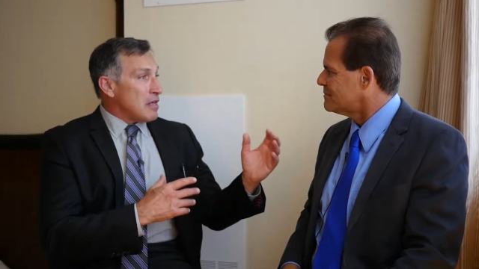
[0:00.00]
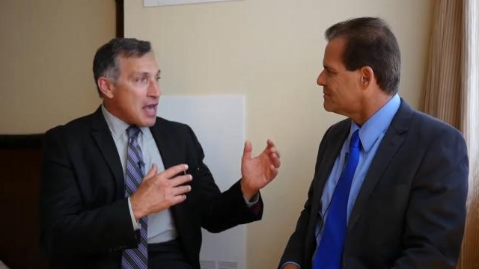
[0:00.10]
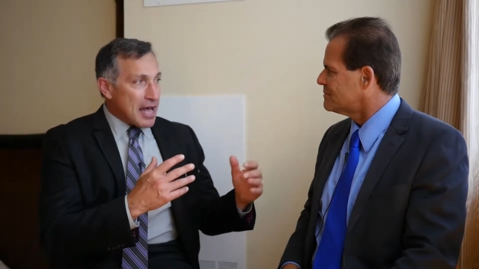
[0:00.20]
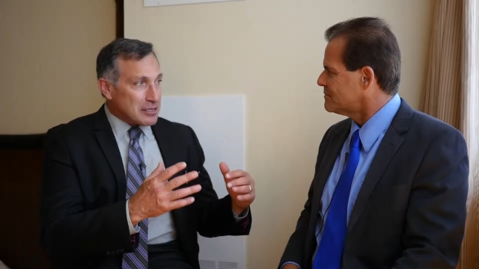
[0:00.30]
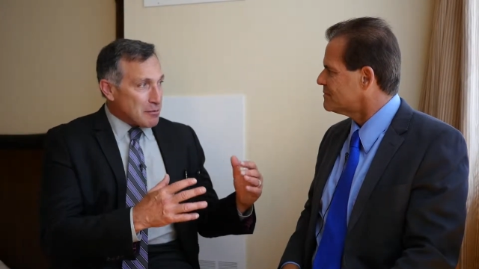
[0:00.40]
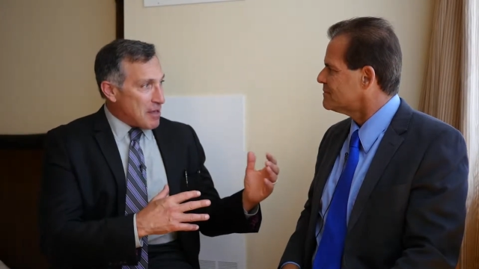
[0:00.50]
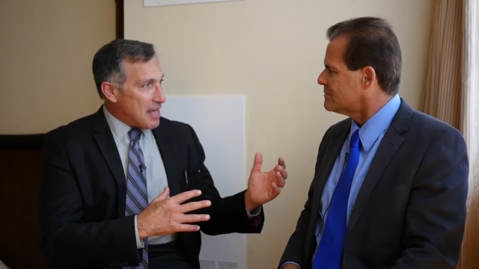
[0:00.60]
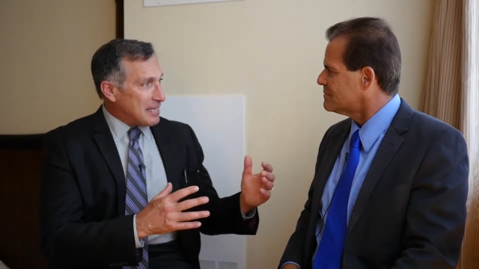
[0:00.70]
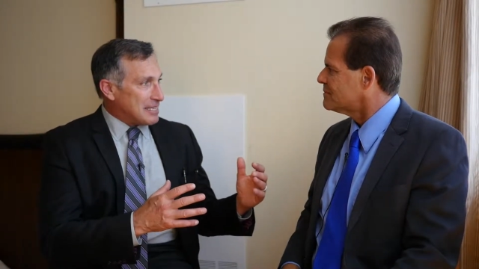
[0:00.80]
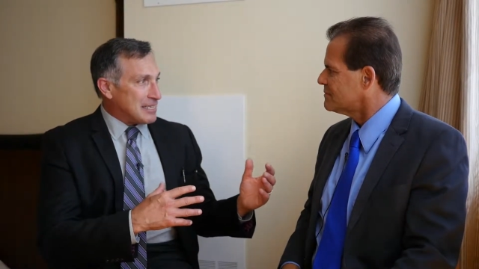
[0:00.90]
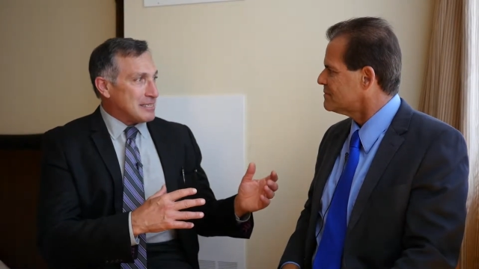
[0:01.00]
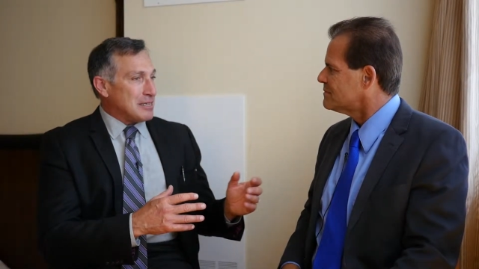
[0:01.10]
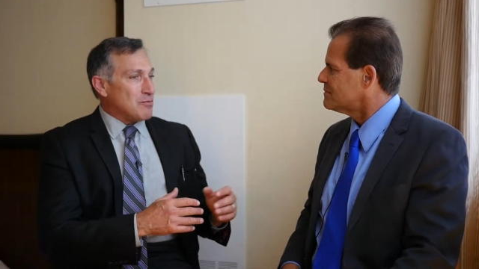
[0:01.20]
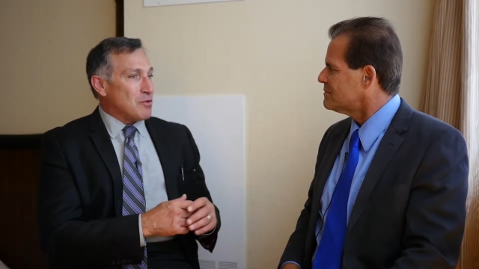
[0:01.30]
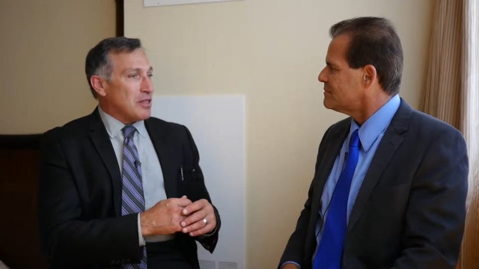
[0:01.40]
Speaker 1: add some high intensity
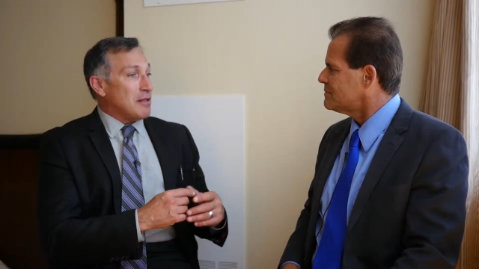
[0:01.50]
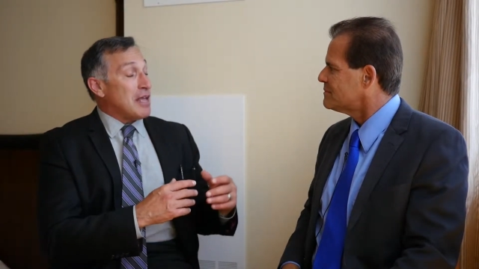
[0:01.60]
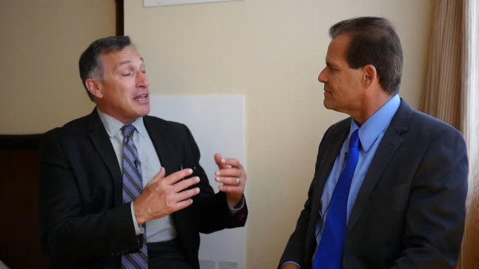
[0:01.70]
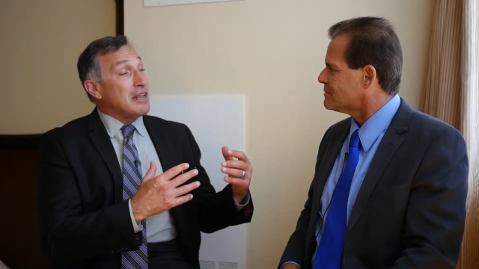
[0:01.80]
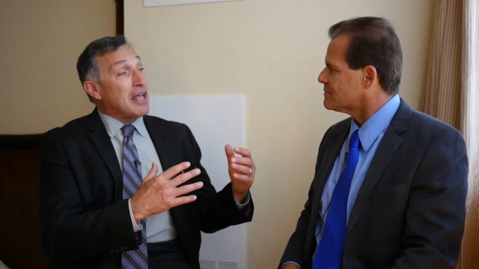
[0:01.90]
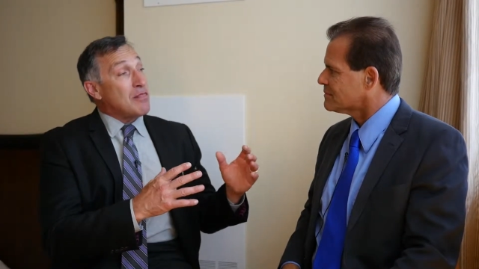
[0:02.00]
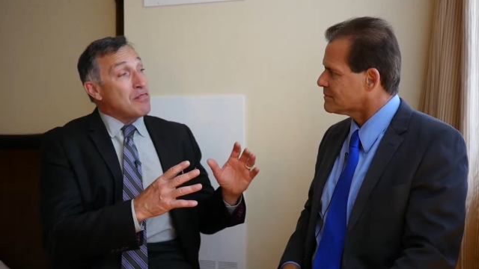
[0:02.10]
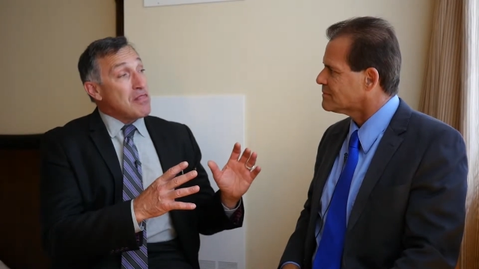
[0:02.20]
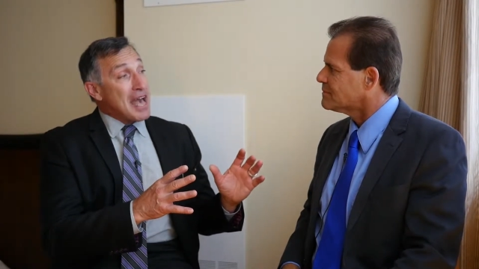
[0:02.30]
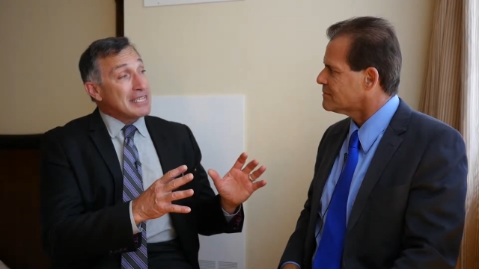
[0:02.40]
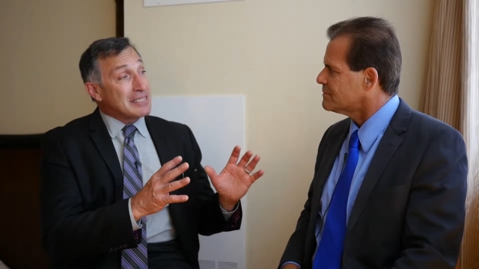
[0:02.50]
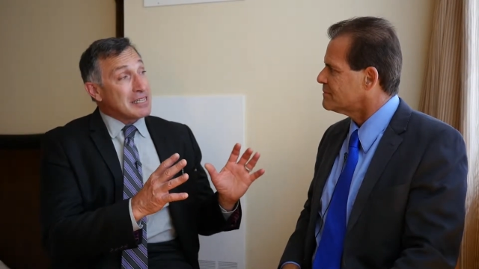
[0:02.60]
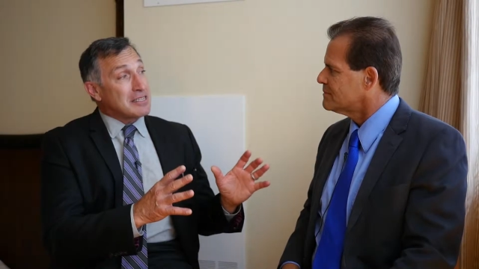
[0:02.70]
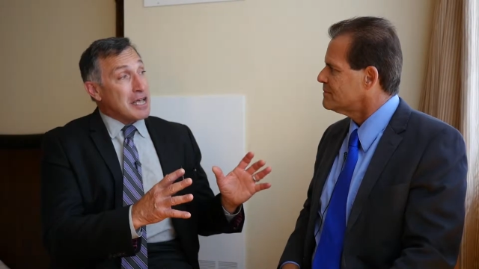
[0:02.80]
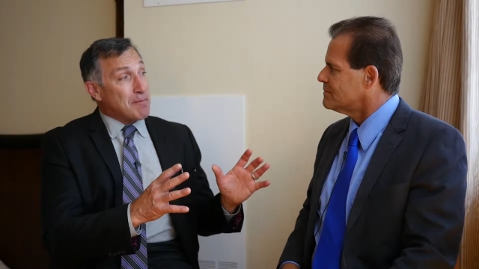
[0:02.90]
in with it. And that's the
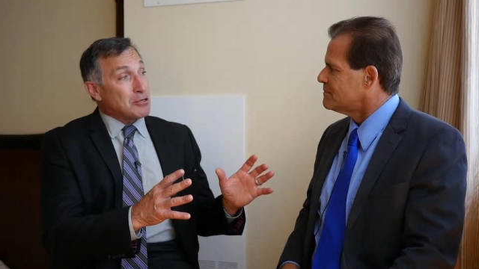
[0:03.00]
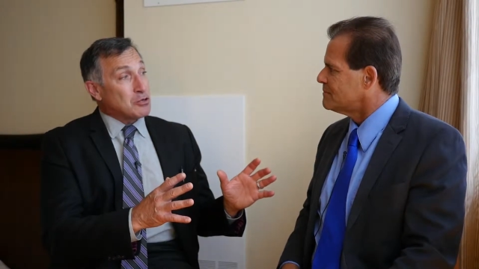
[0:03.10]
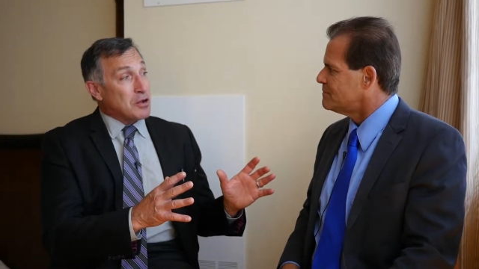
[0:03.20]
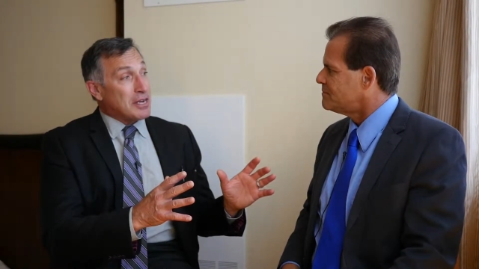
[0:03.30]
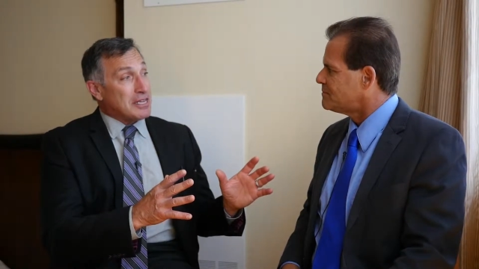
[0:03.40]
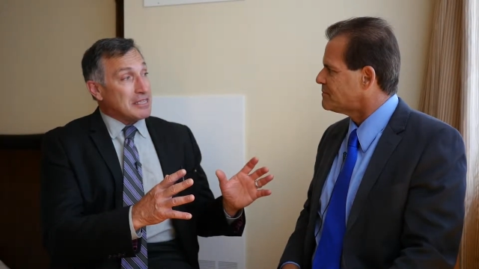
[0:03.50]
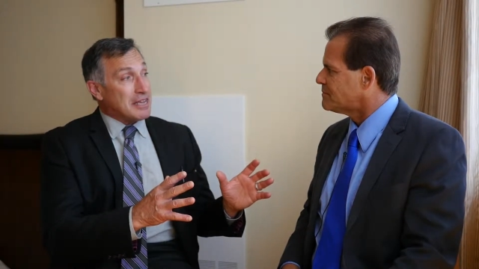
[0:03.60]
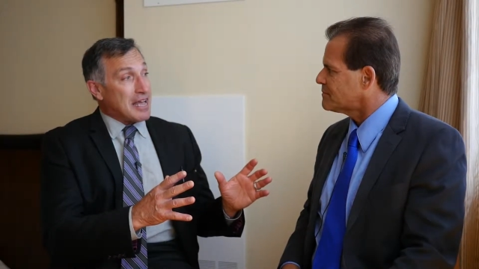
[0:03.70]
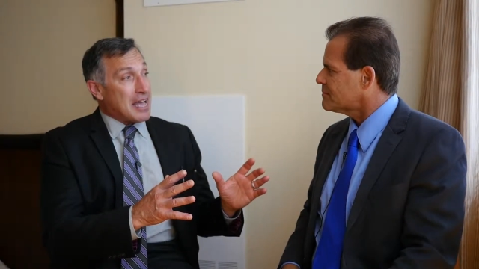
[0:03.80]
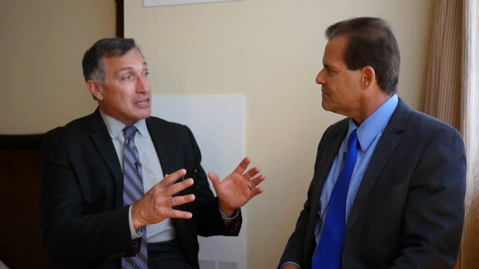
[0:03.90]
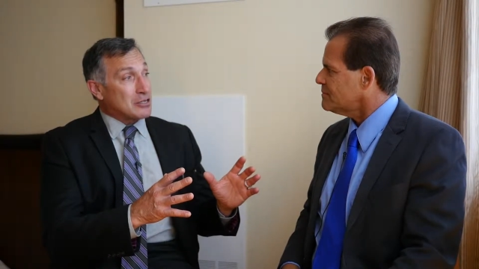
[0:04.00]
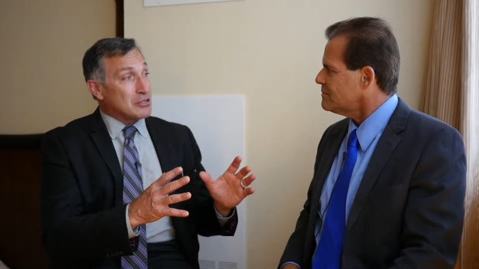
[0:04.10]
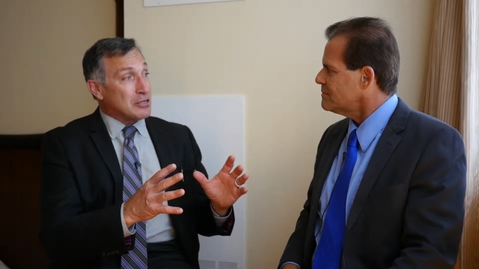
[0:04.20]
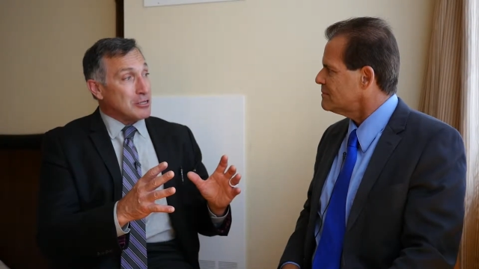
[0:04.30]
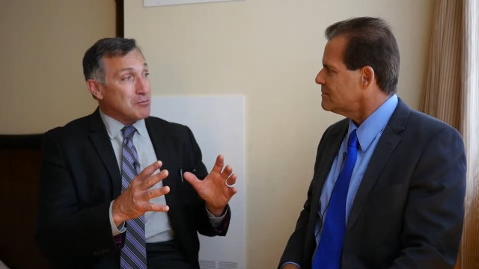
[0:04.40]
type of training that
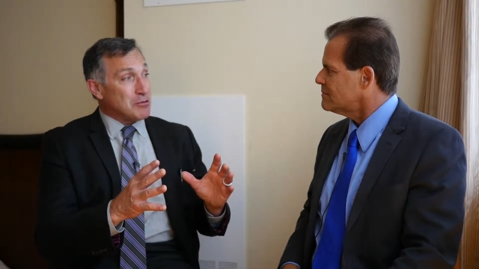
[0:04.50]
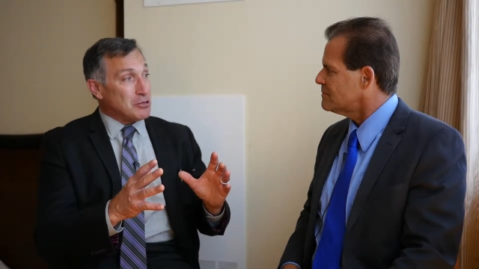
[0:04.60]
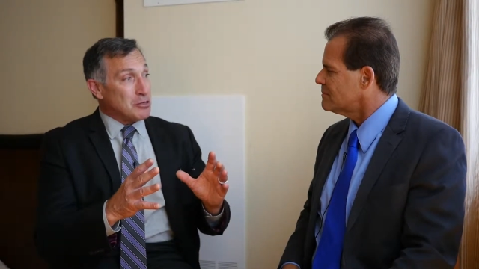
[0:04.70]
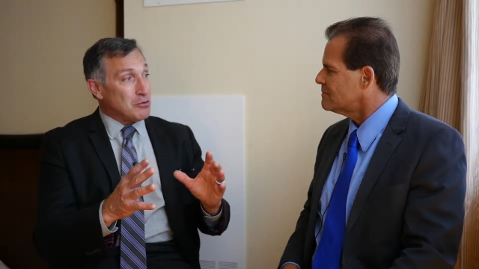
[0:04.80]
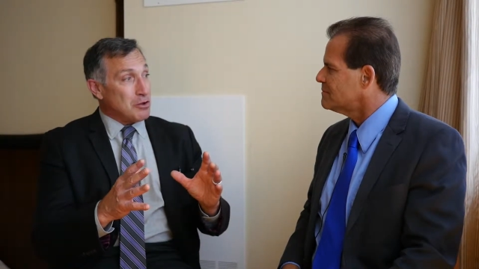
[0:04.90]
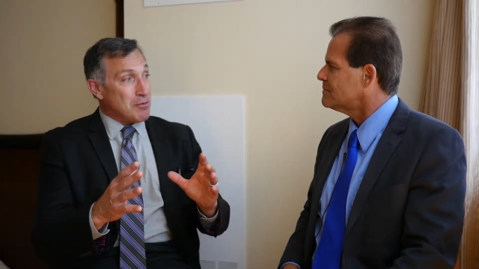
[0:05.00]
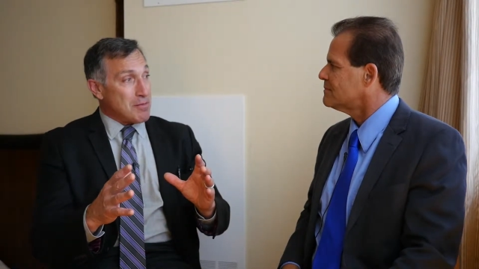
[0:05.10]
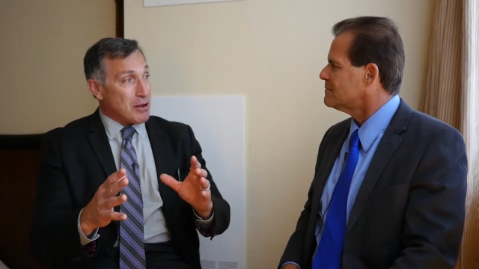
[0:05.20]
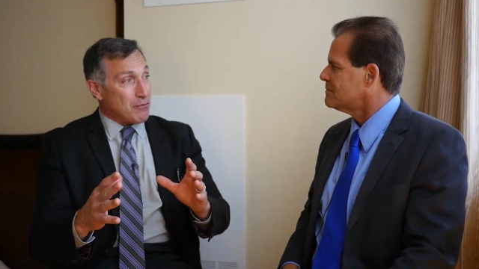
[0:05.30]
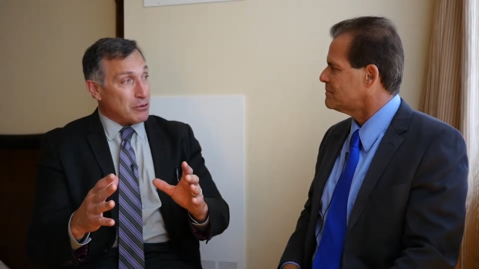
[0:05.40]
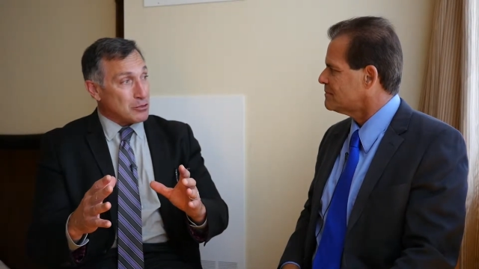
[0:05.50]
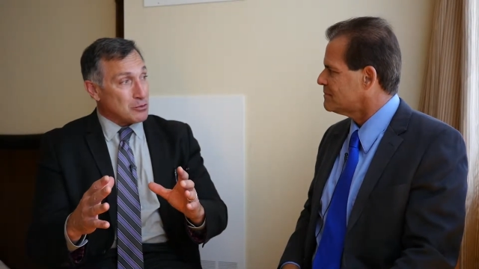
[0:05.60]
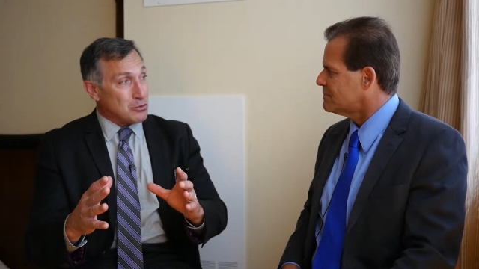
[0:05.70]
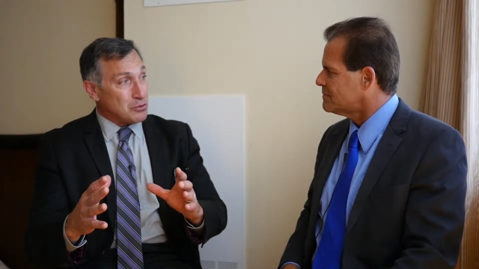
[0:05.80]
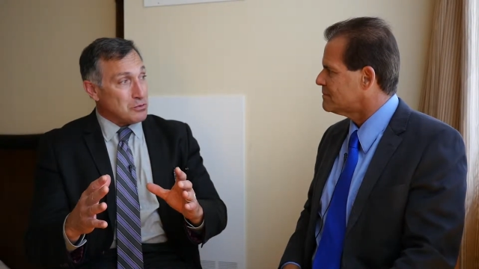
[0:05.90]
actually has been shown to be beneficial
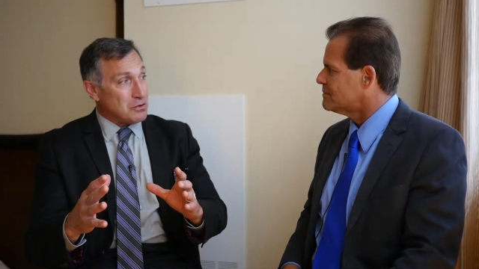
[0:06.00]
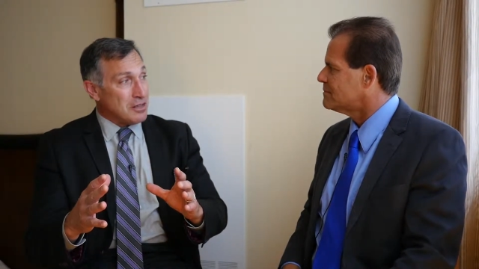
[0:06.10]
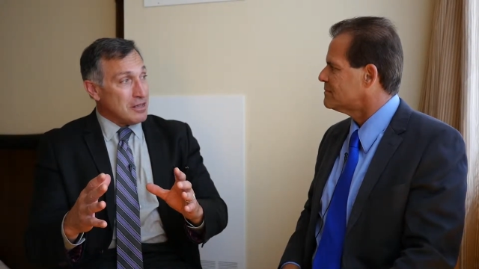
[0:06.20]
to